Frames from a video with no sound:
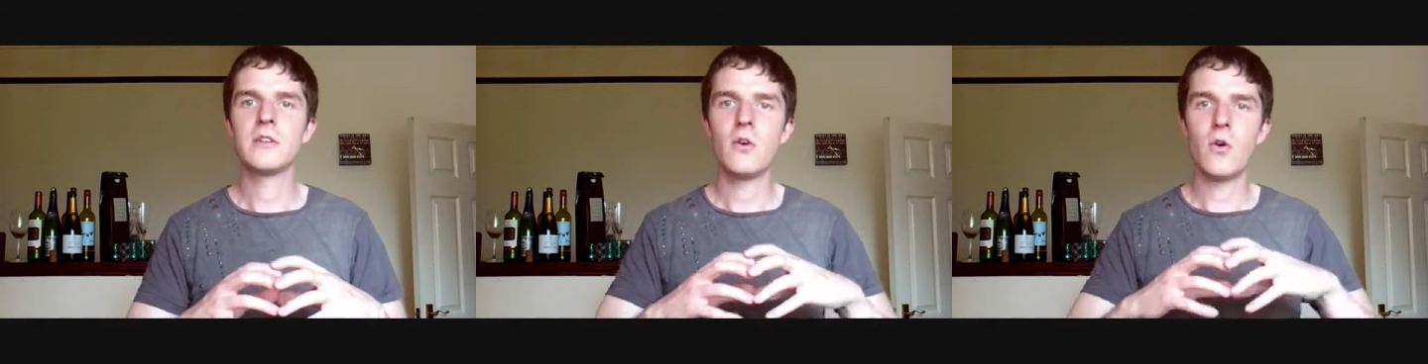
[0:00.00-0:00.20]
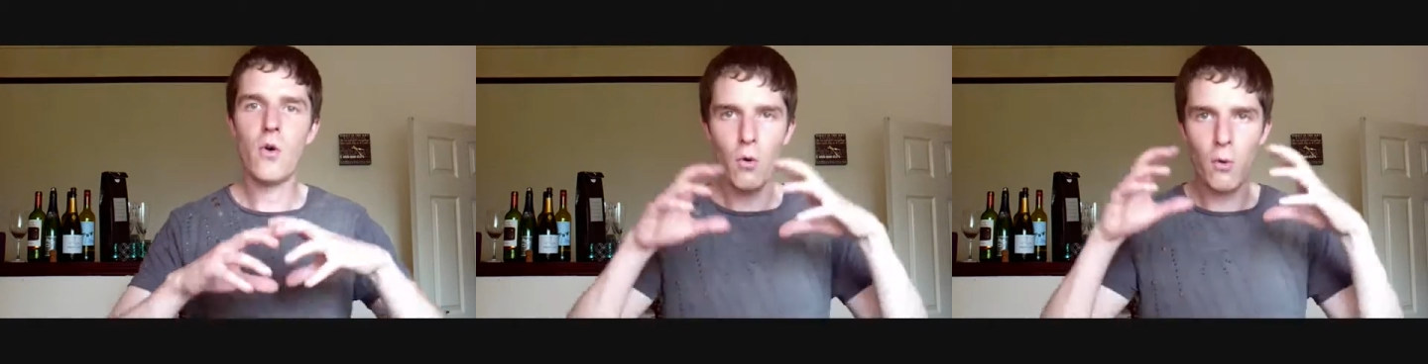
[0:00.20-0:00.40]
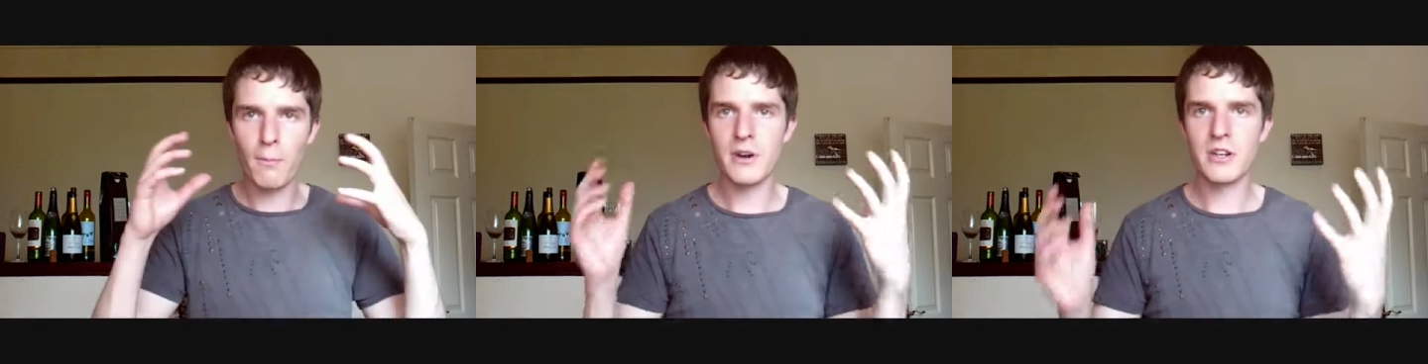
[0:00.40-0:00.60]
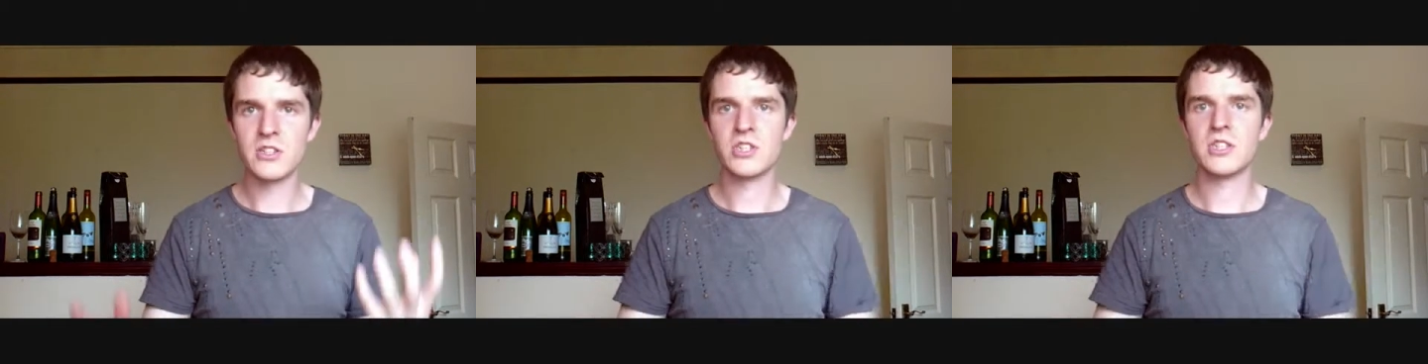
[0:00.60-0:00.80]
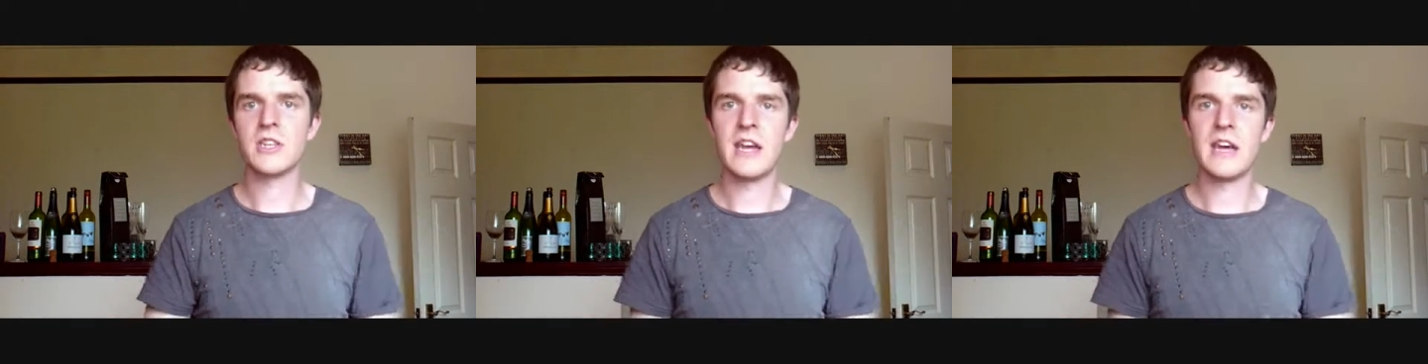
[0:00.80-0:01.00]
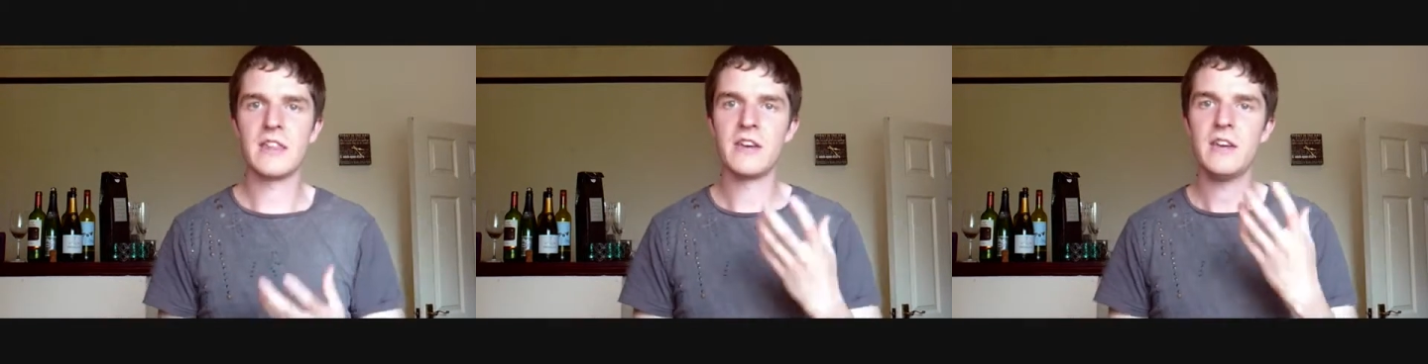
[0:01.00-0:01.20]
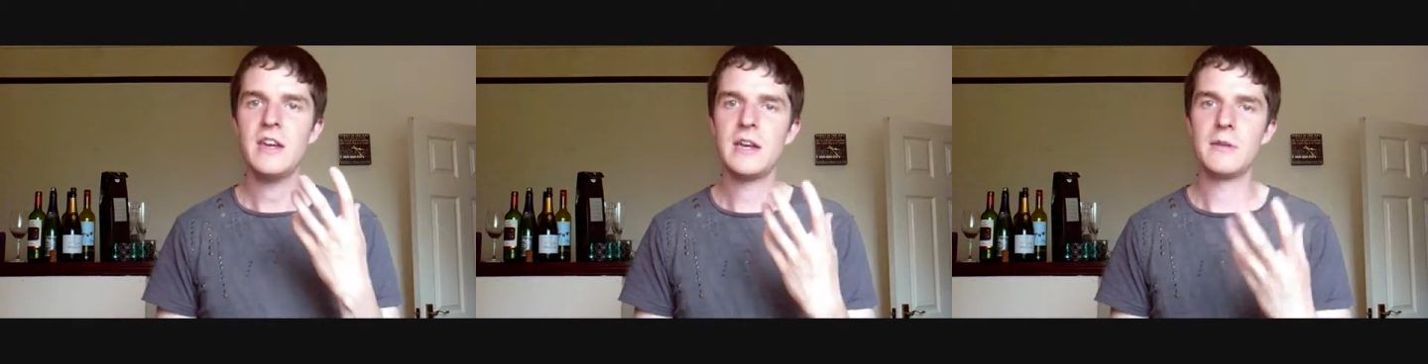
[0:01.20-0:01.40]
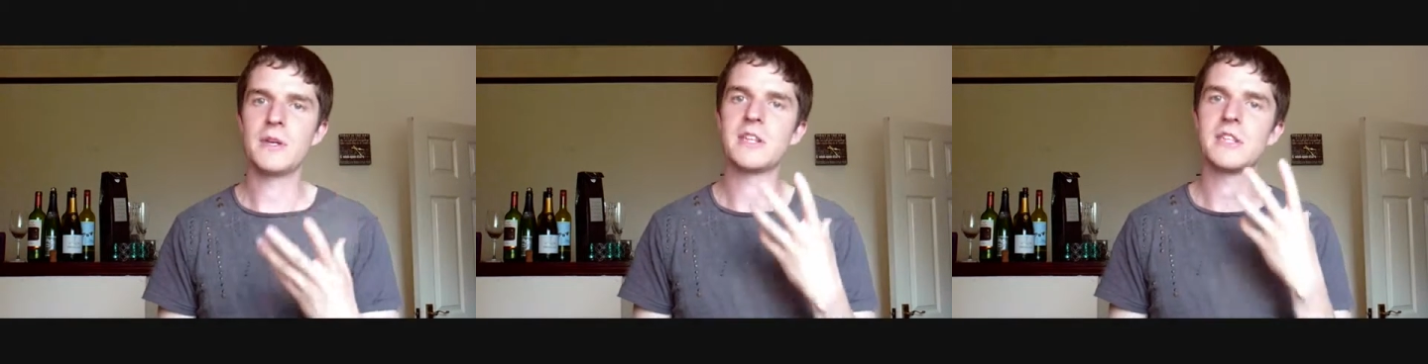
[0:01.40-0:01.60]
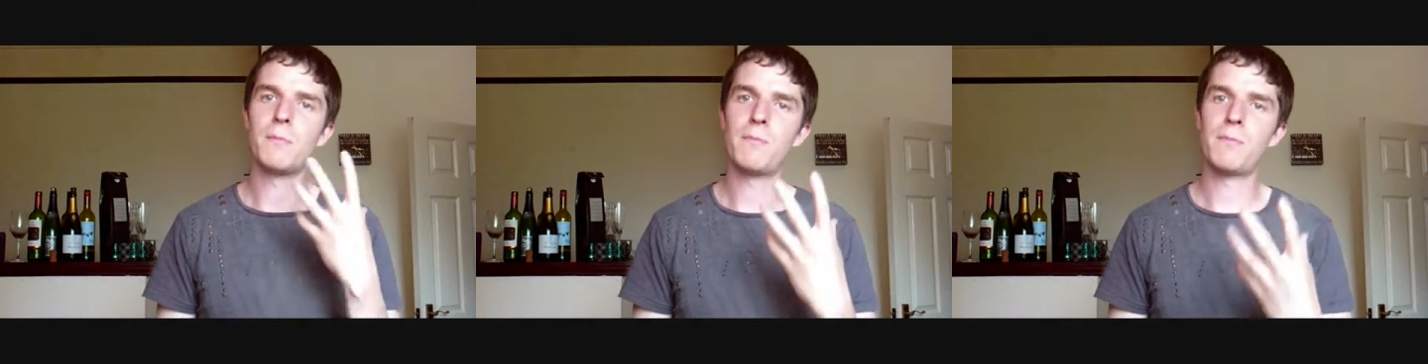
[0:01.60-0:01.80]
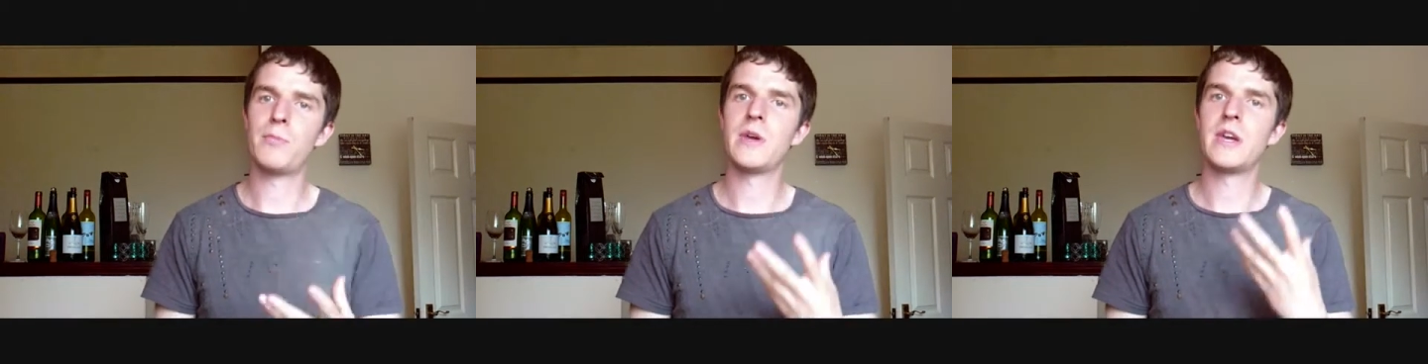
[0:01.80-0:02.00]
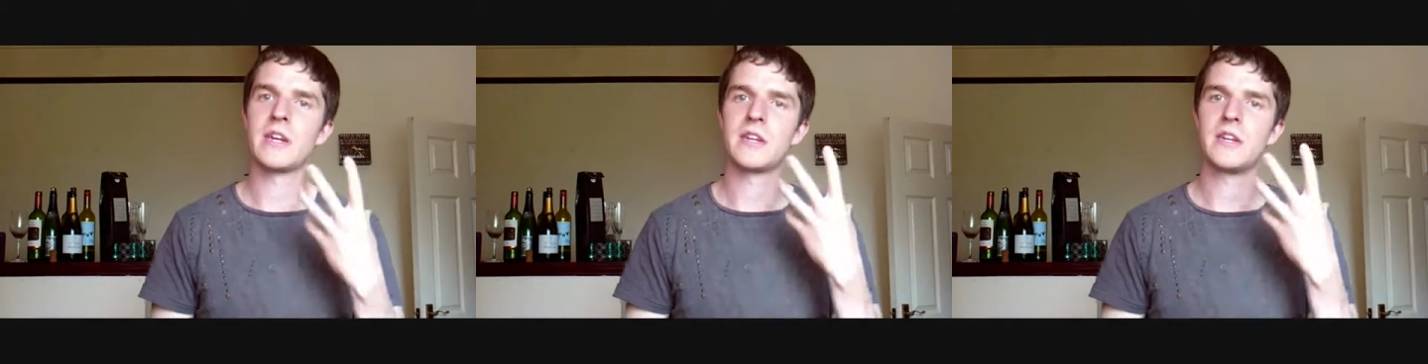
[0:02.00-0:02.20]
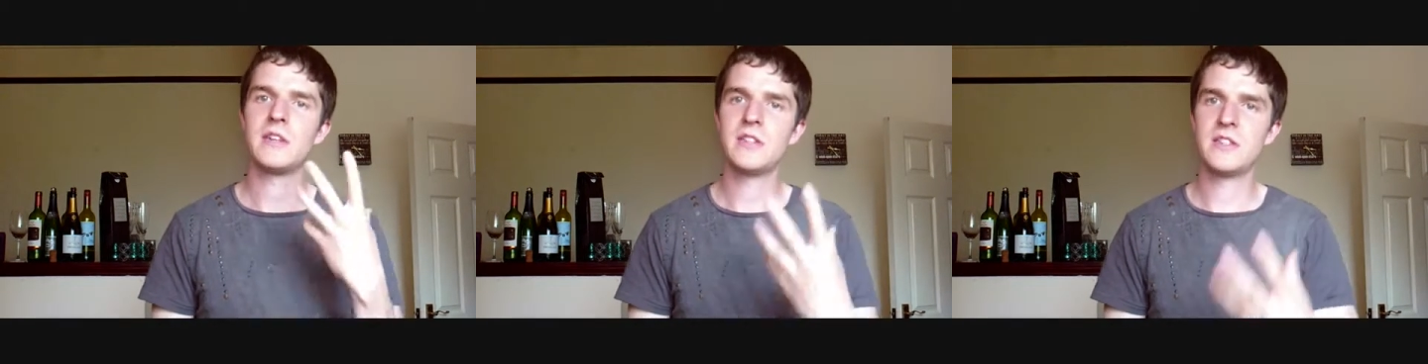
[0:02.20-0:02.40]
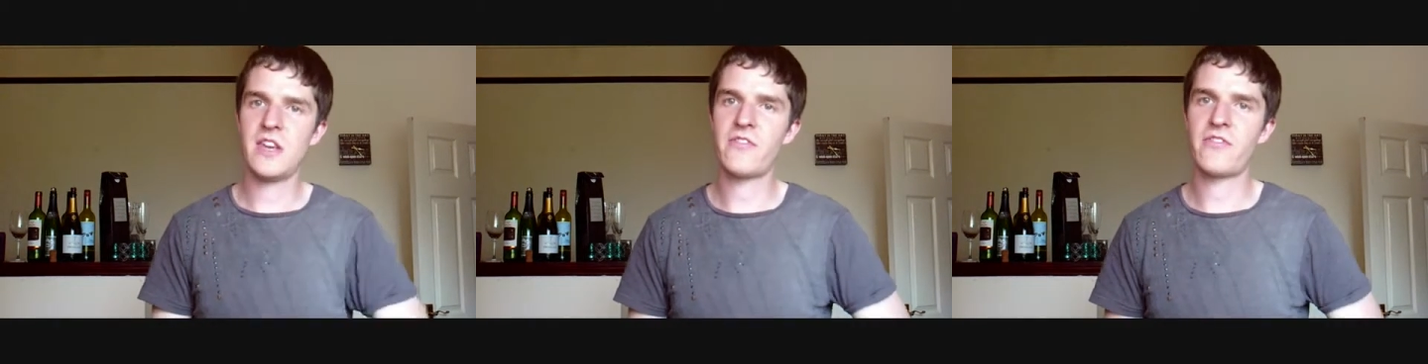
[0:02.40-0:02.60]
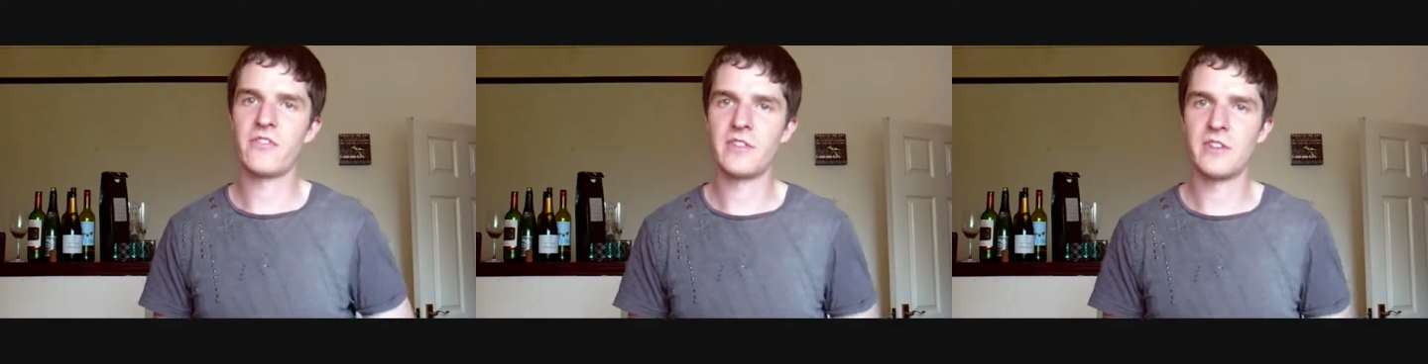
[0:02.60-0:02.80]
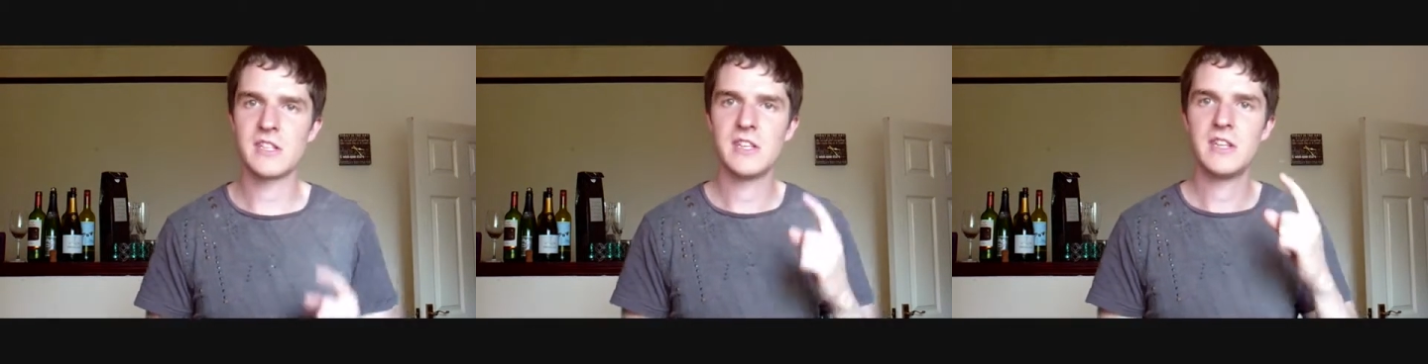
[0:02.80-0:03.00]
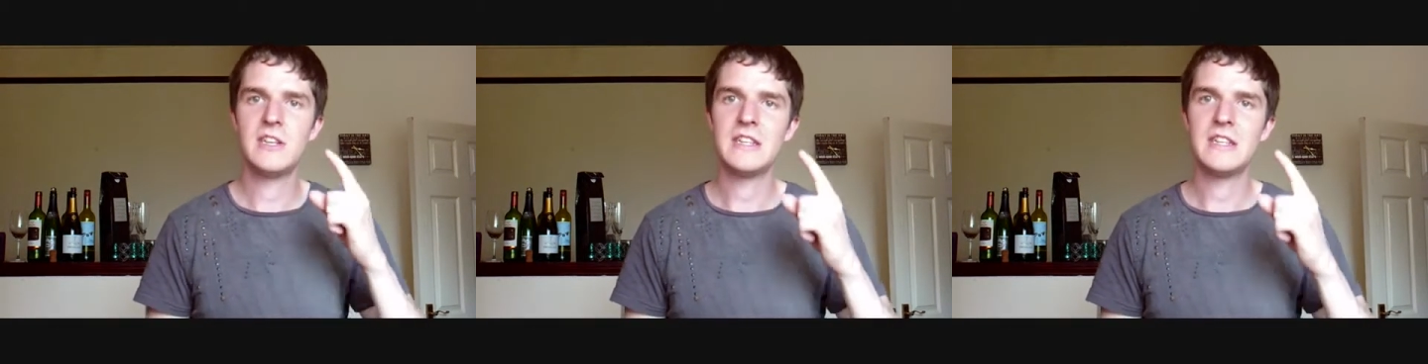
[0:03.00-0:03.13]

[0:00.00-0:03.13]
all bunched together, it makes a big difference.